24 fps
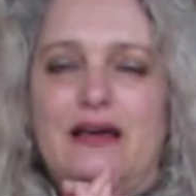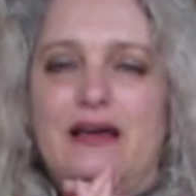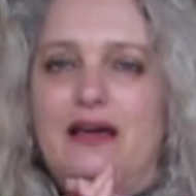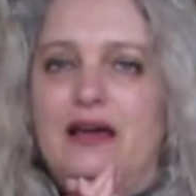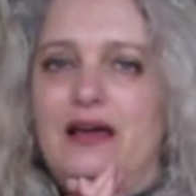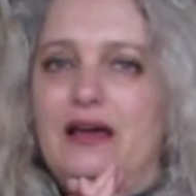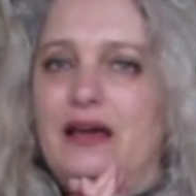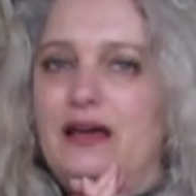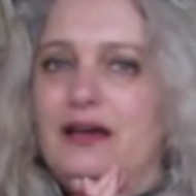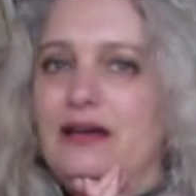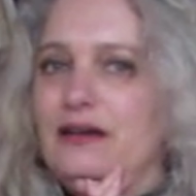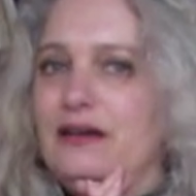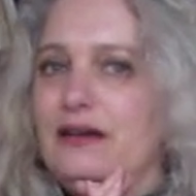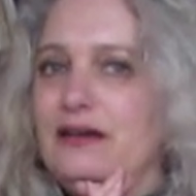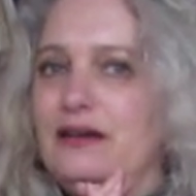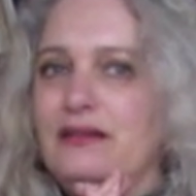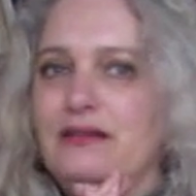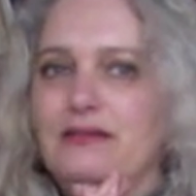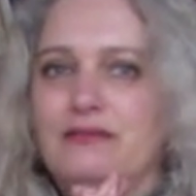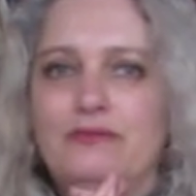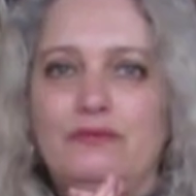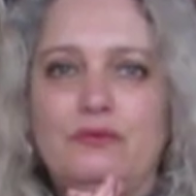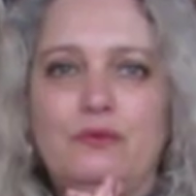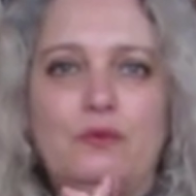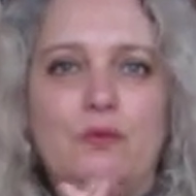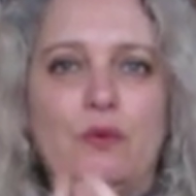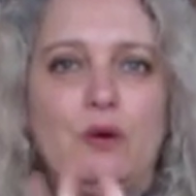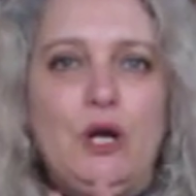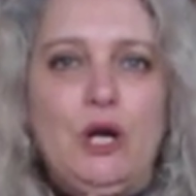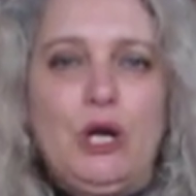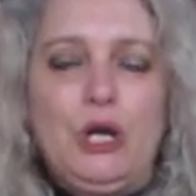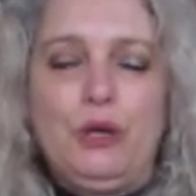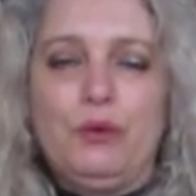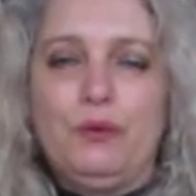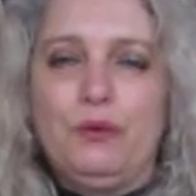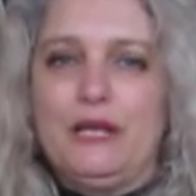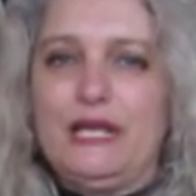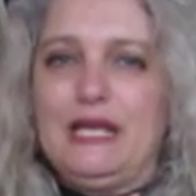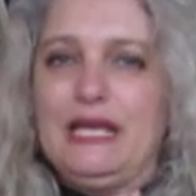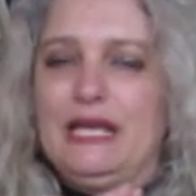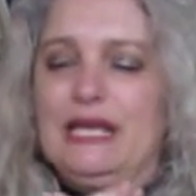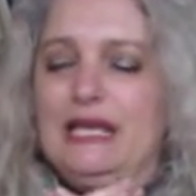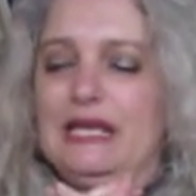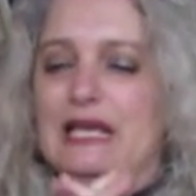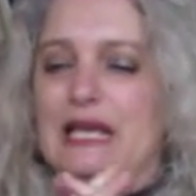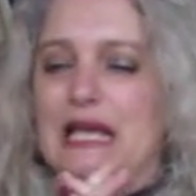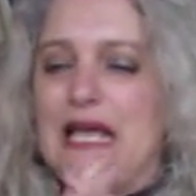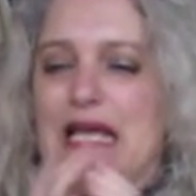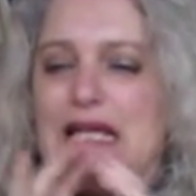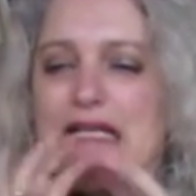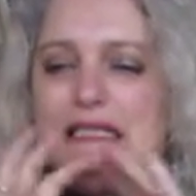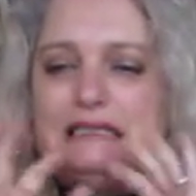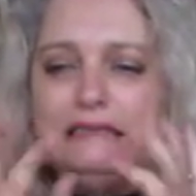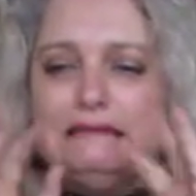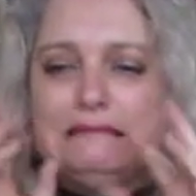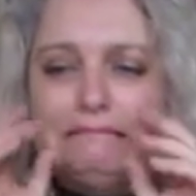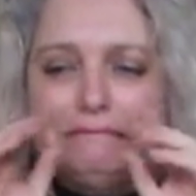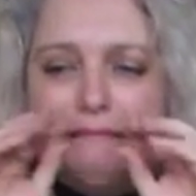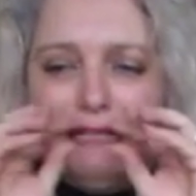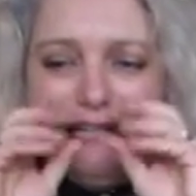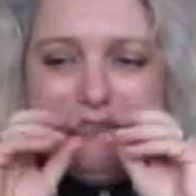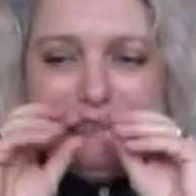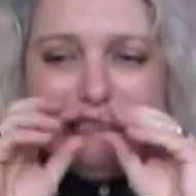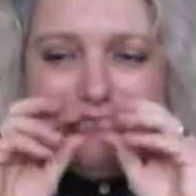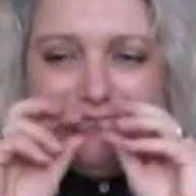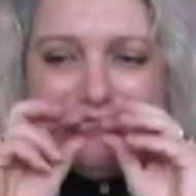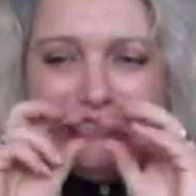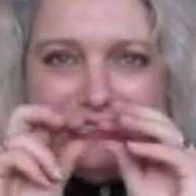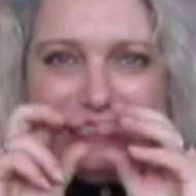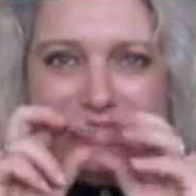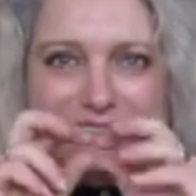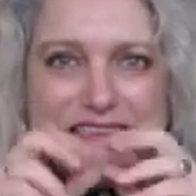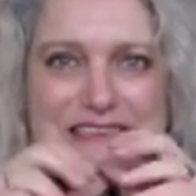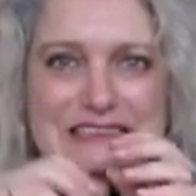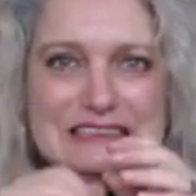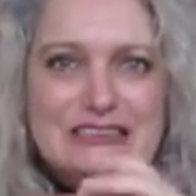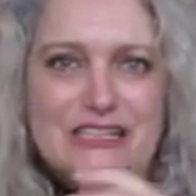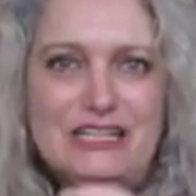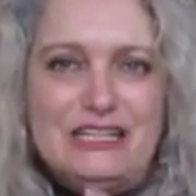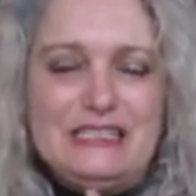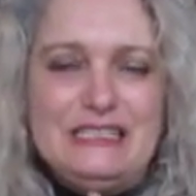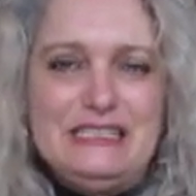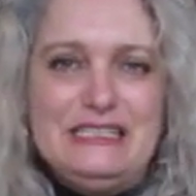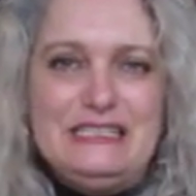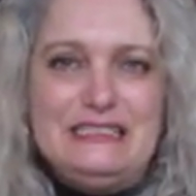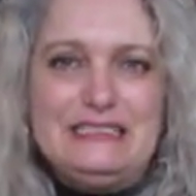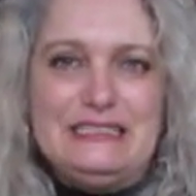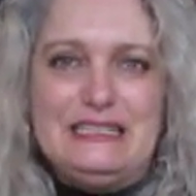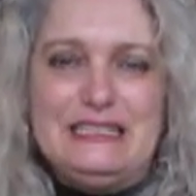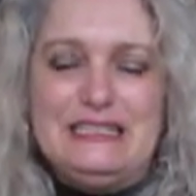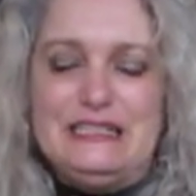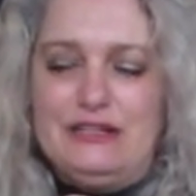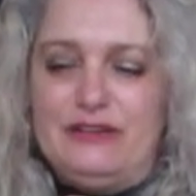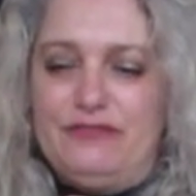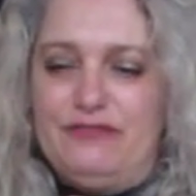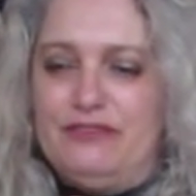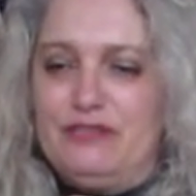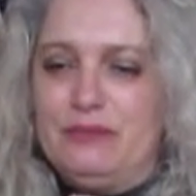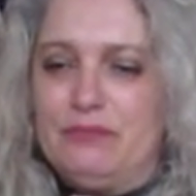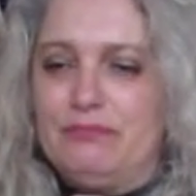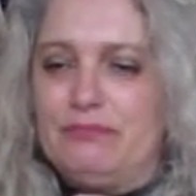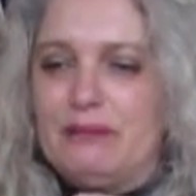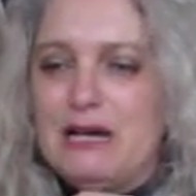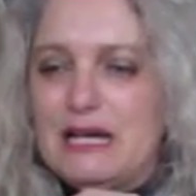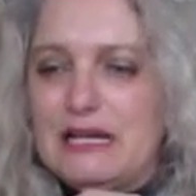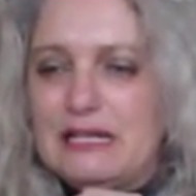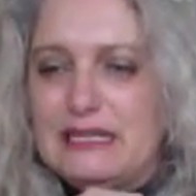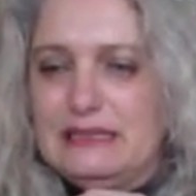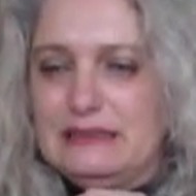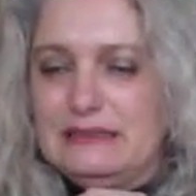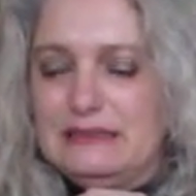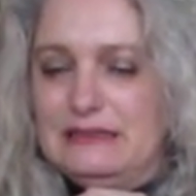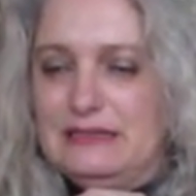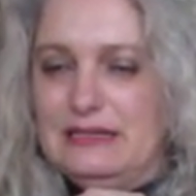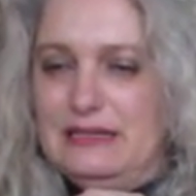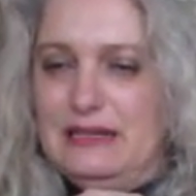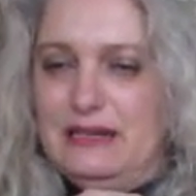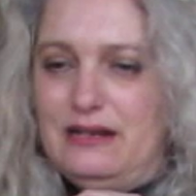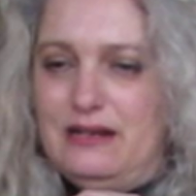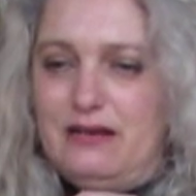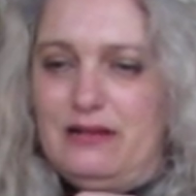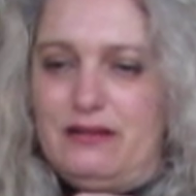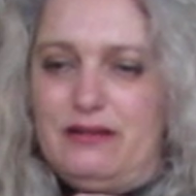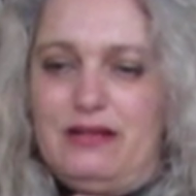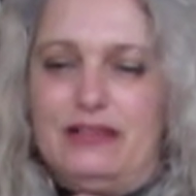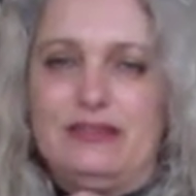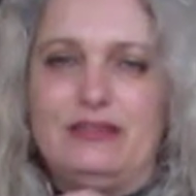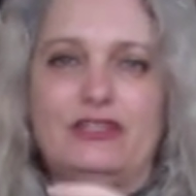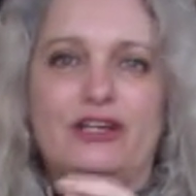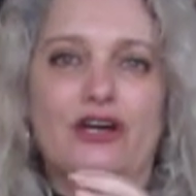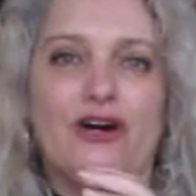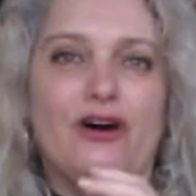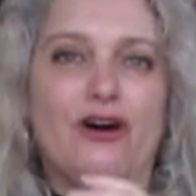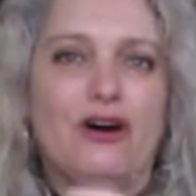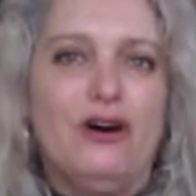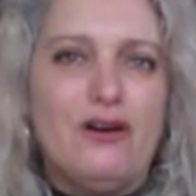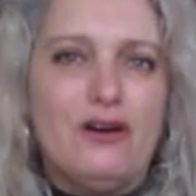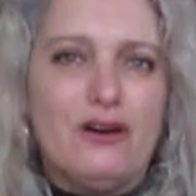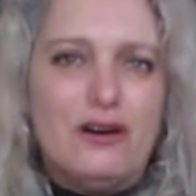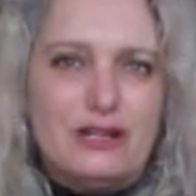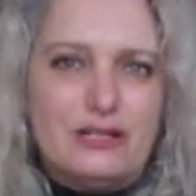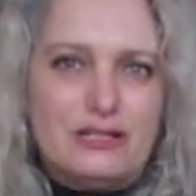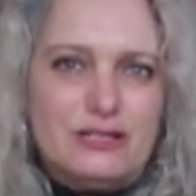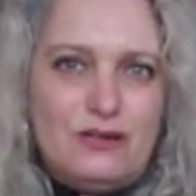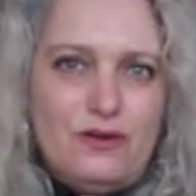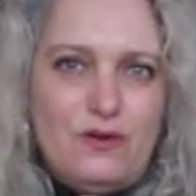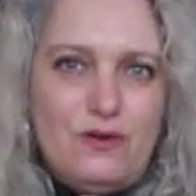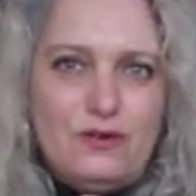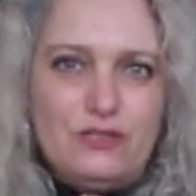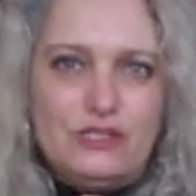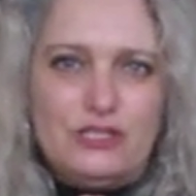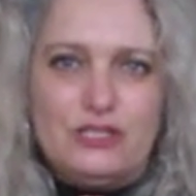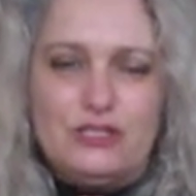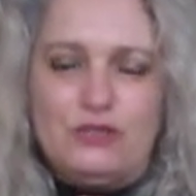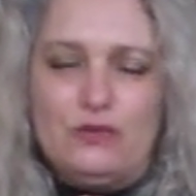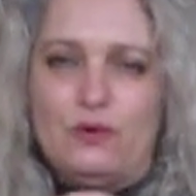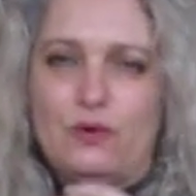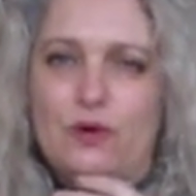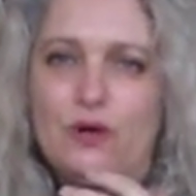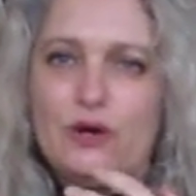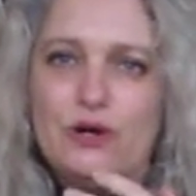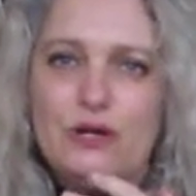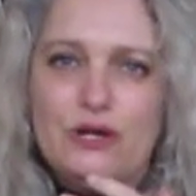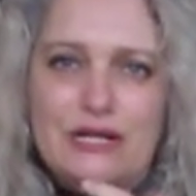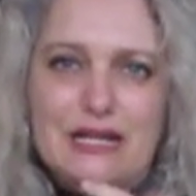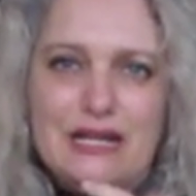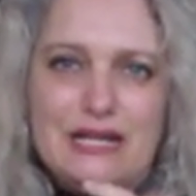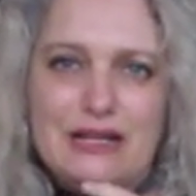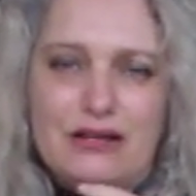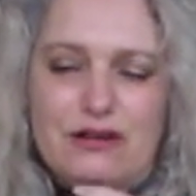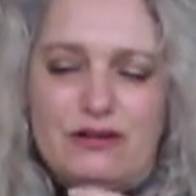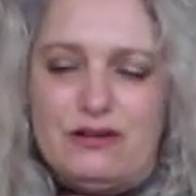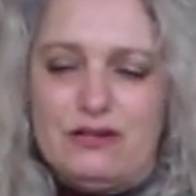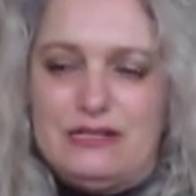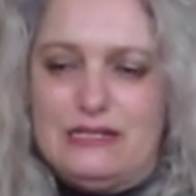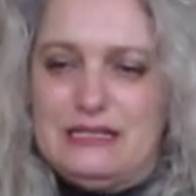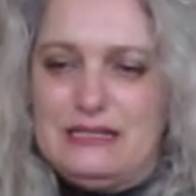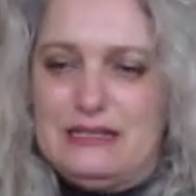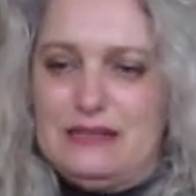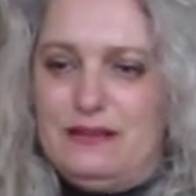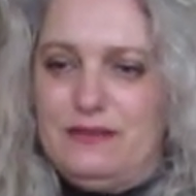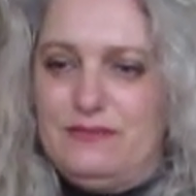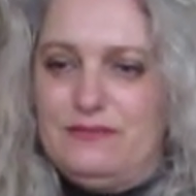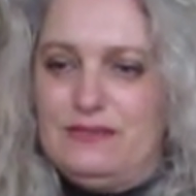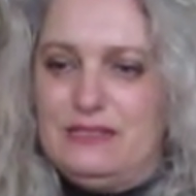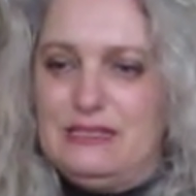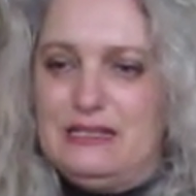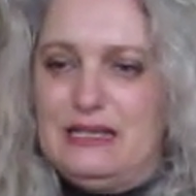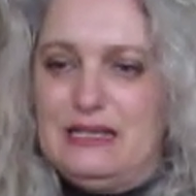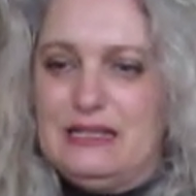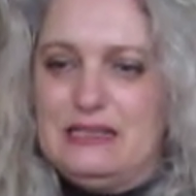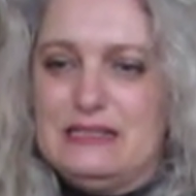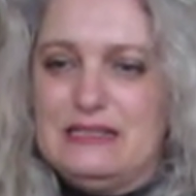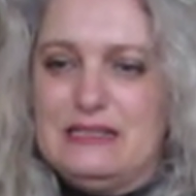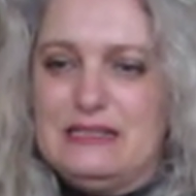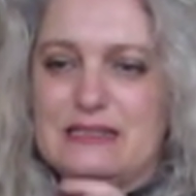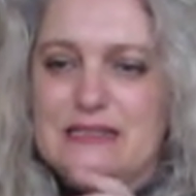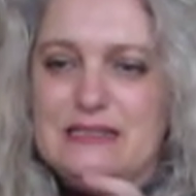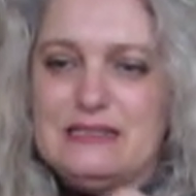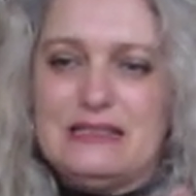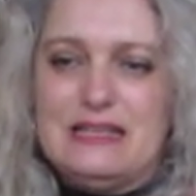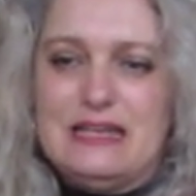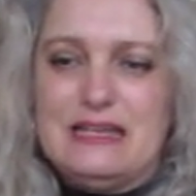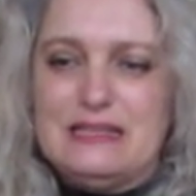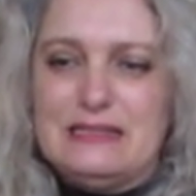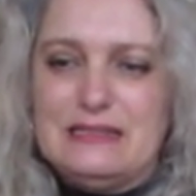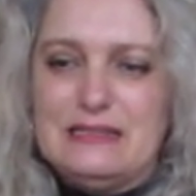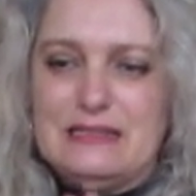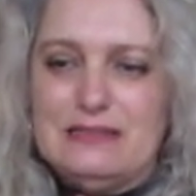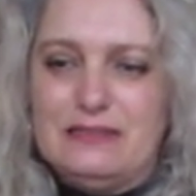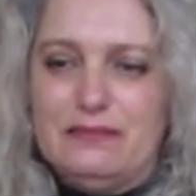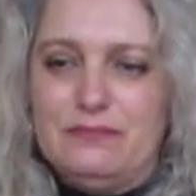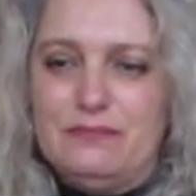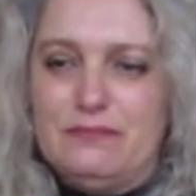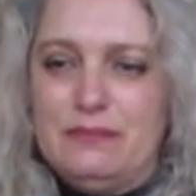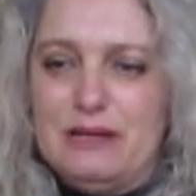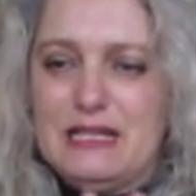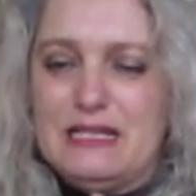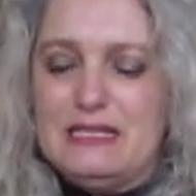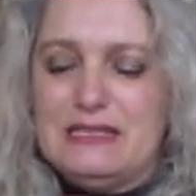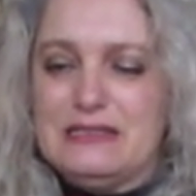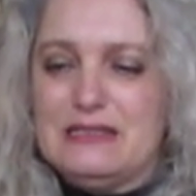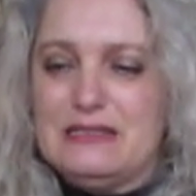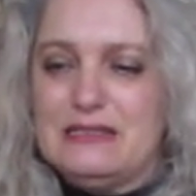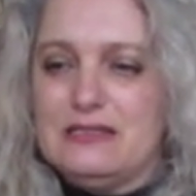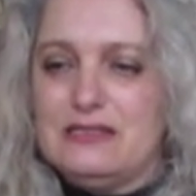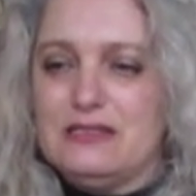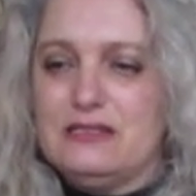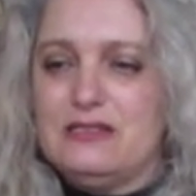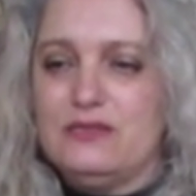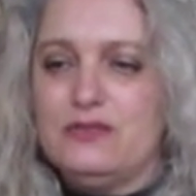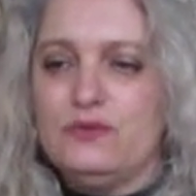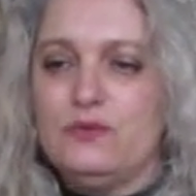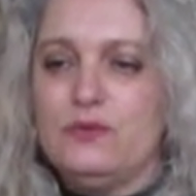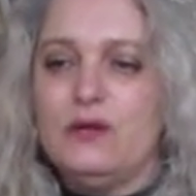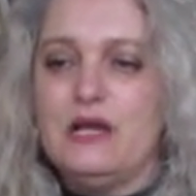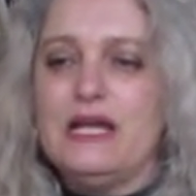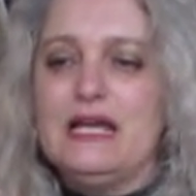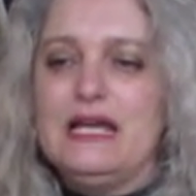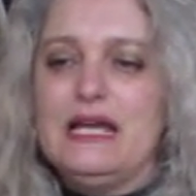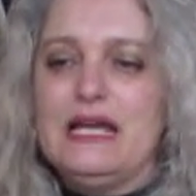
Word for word: uh, worry and the eating of the mind there and the heart also hurting ourselves like this, like little mices do,